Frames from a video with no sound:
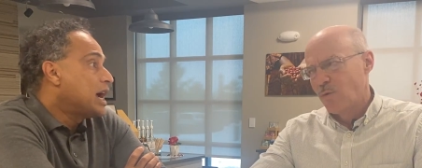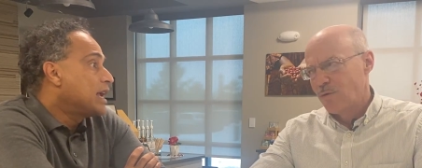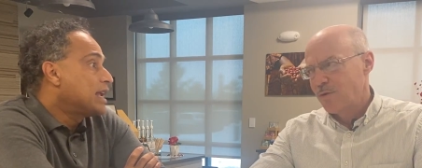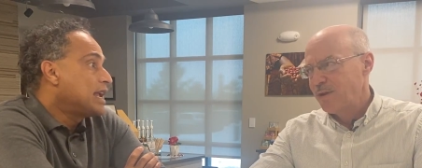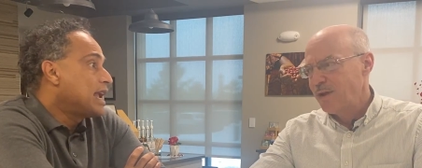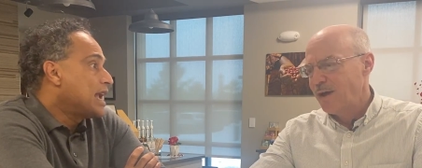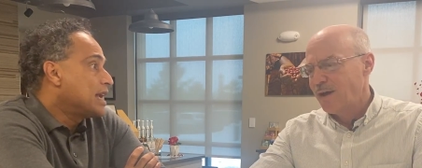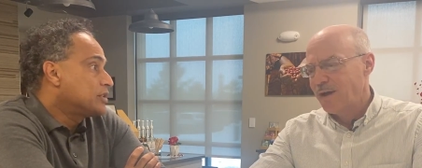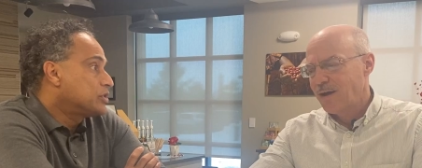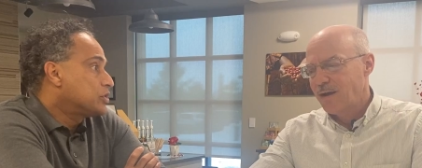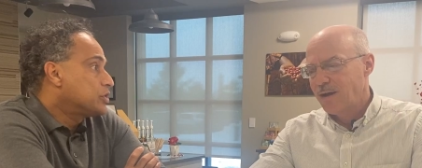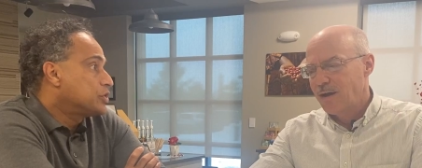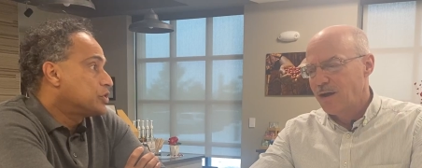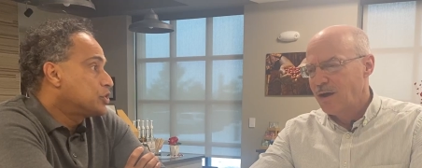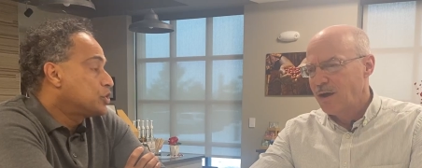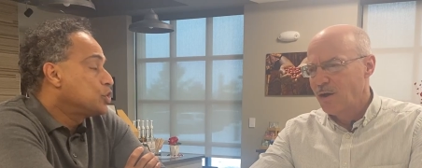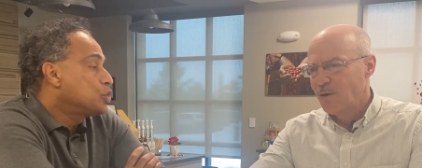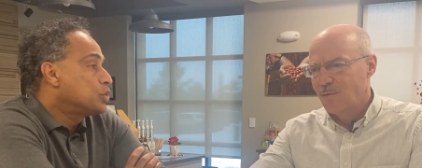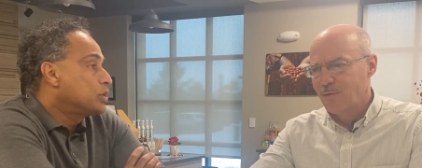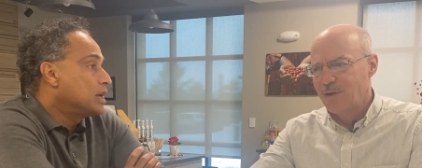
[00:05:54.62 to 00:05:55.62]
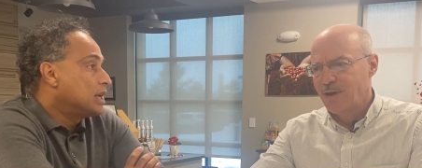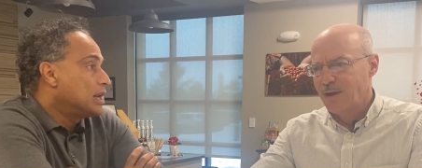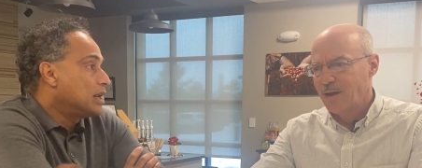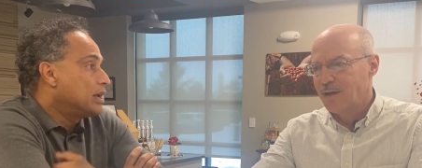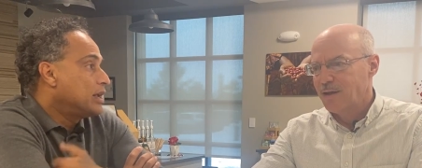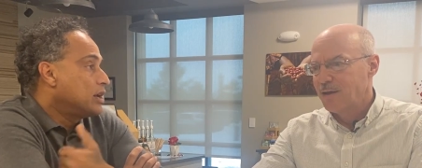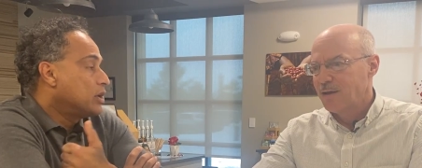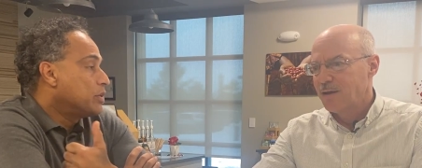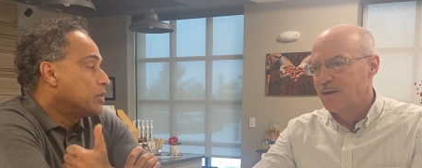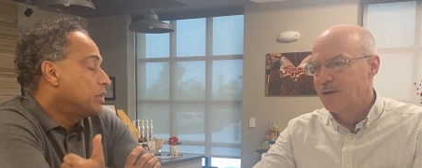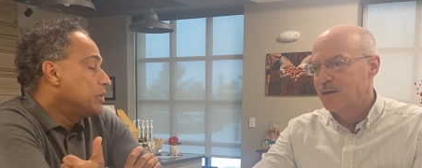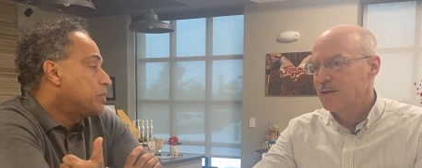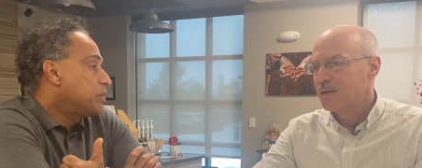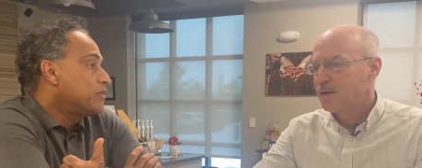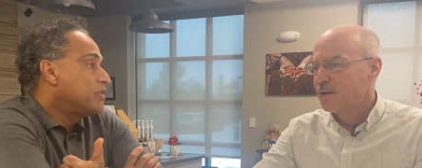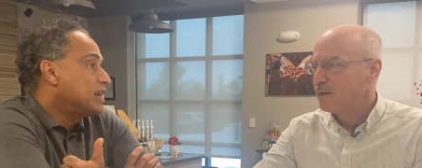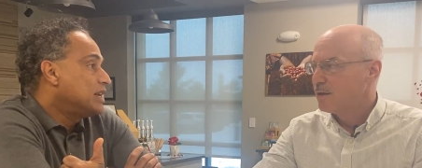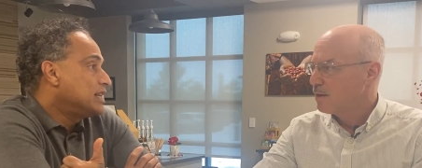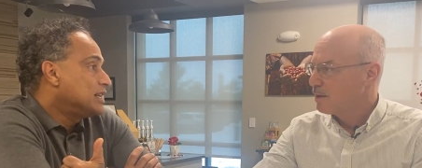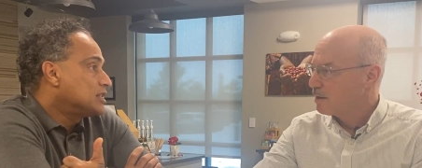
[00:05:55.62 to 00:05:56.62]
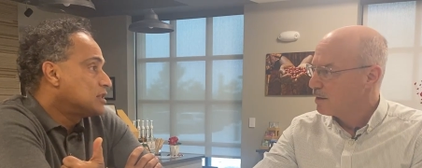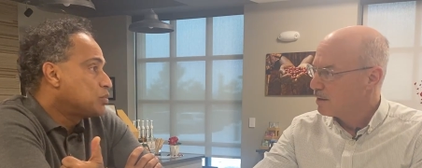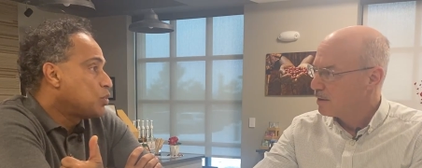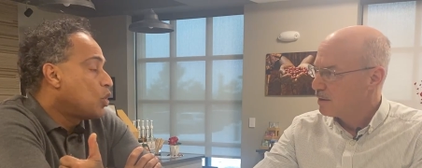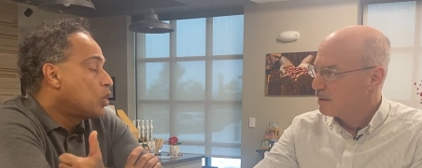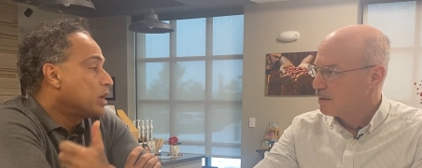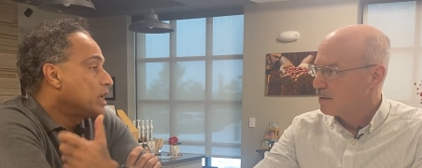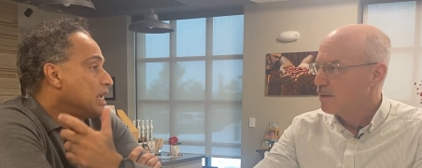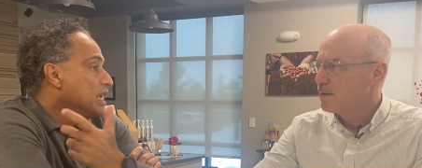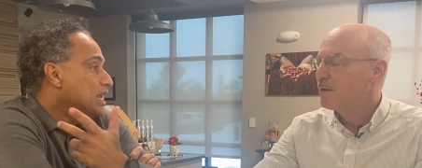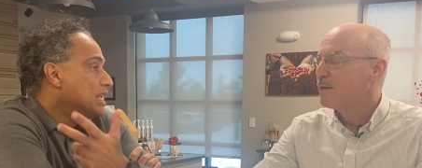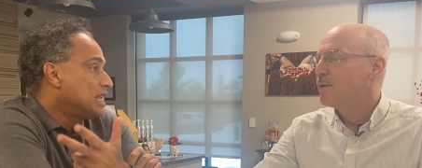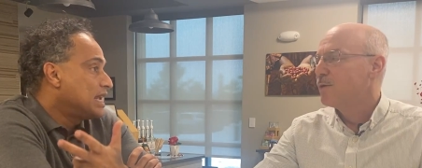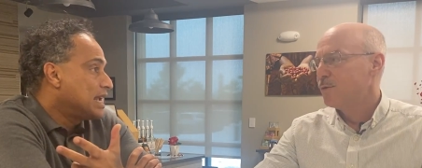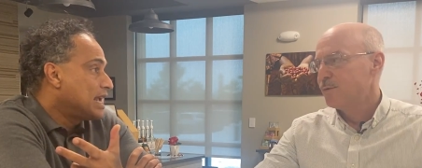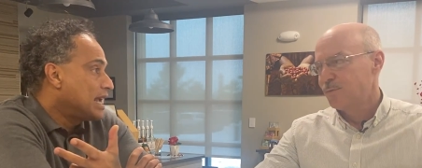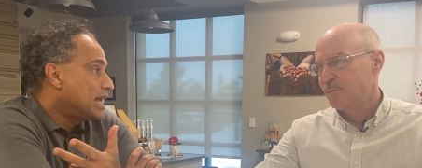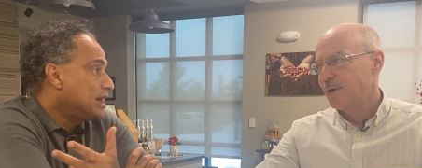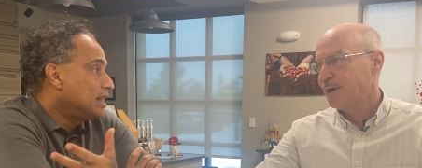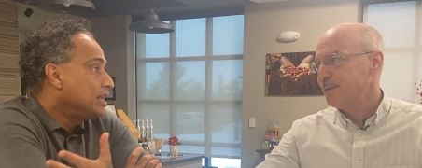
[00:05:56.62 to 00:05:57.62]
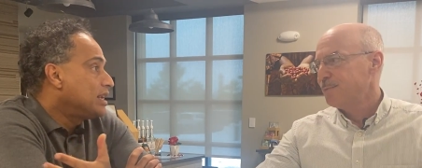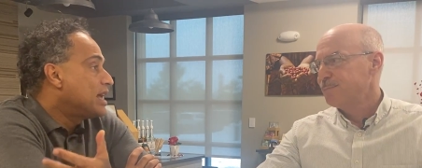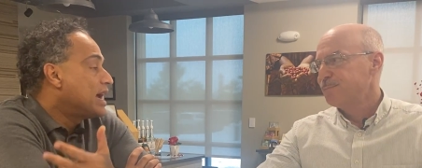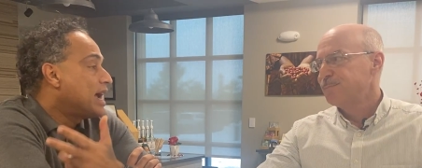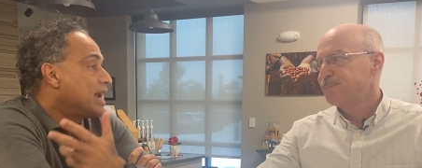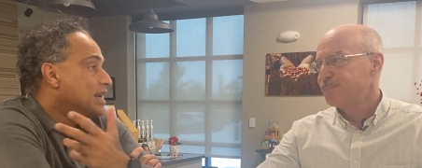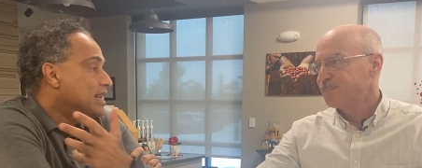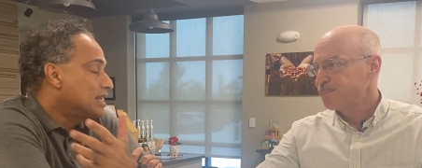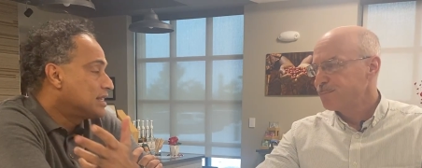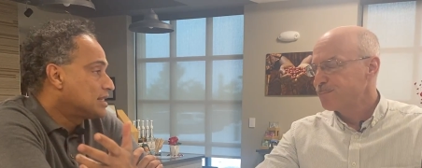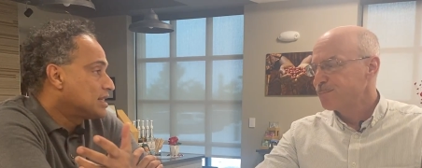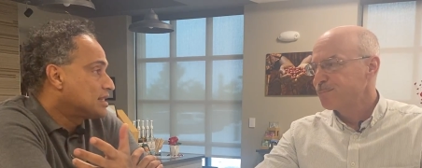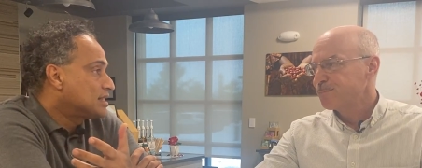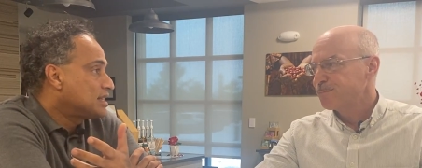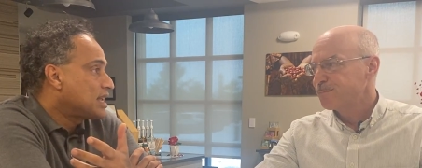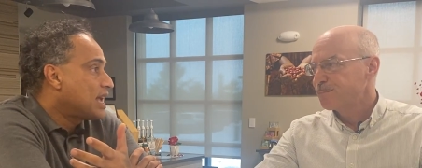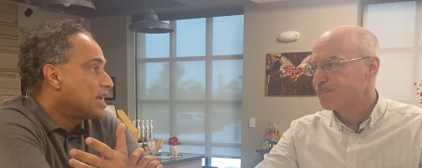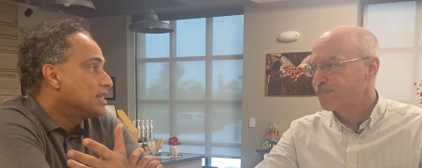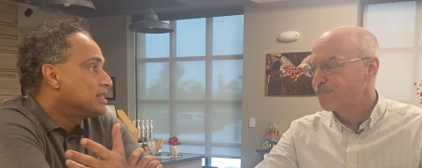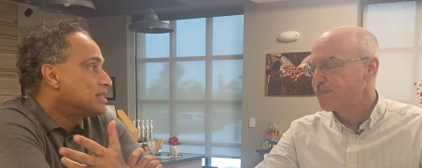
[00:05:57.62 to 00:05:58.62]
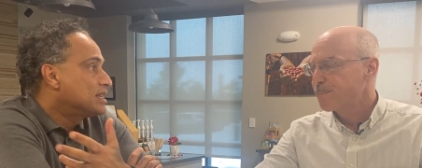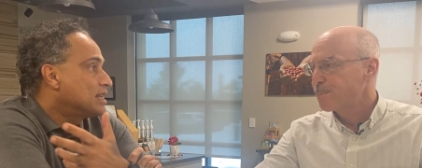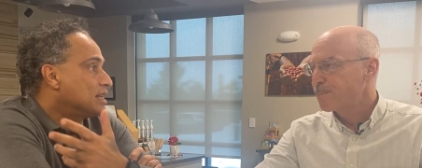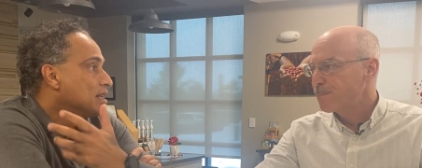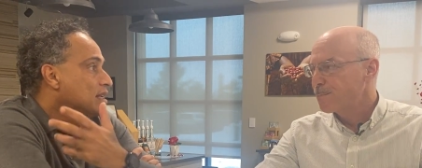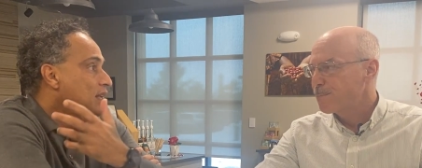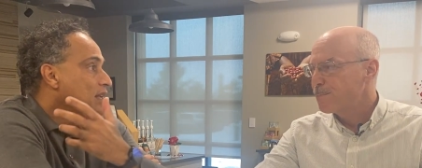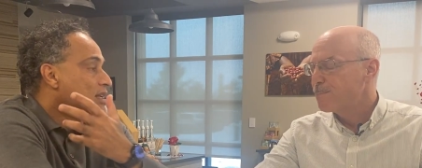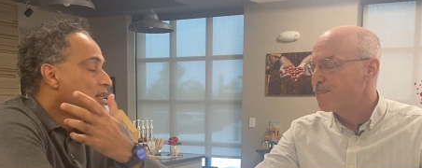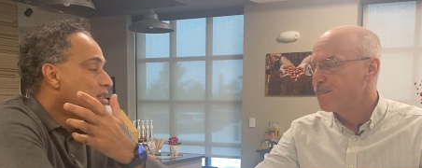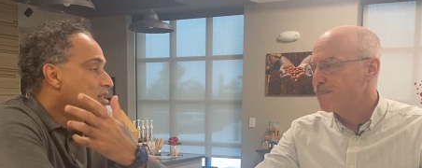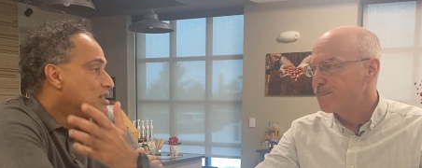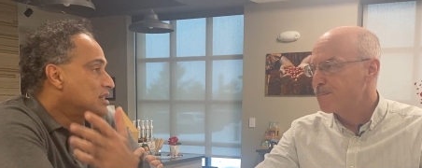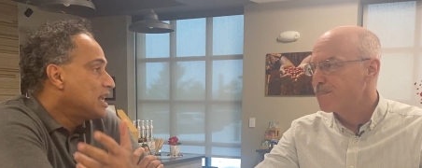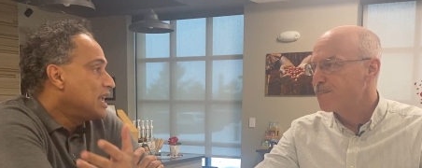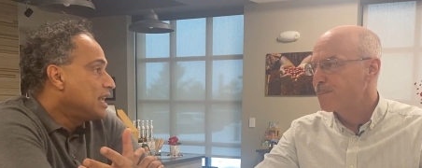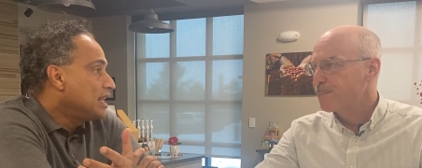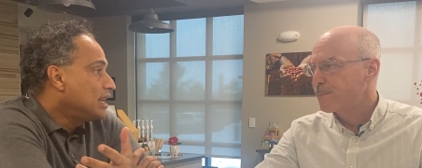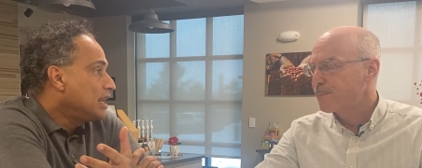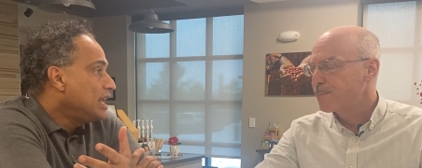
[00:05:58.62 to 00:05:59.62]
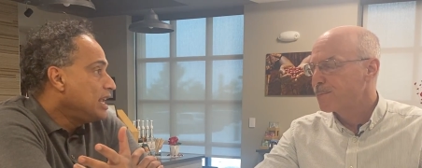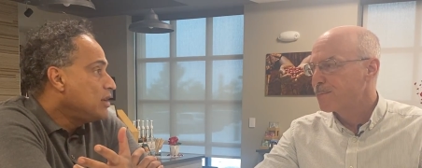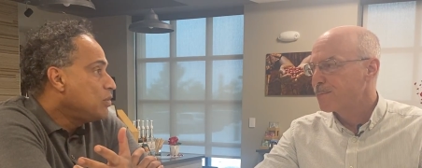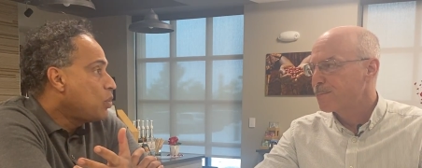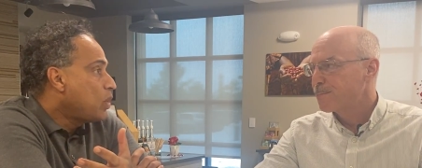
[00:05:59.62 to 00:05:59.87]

Speaker 1: Oh, cancers too. Oh, the, yeah. You know, preventing smoking, eating a healthy right. diet, exercising, mm-hmm. staying lean